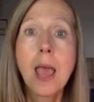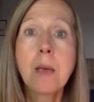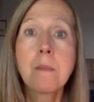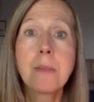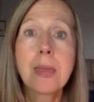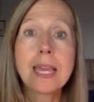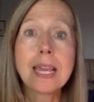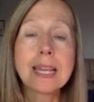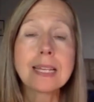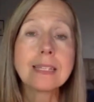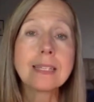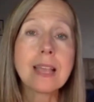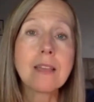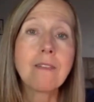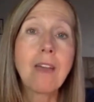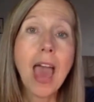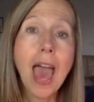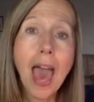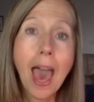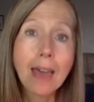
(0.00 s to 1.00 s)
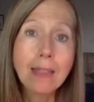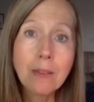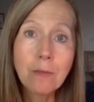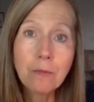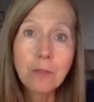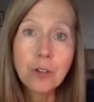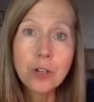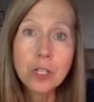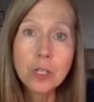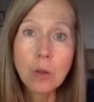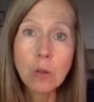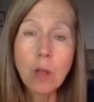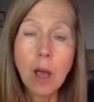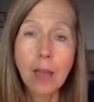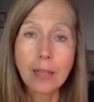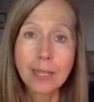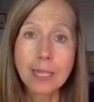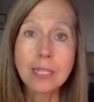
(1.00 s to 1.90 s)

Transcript: because they've had them for so long.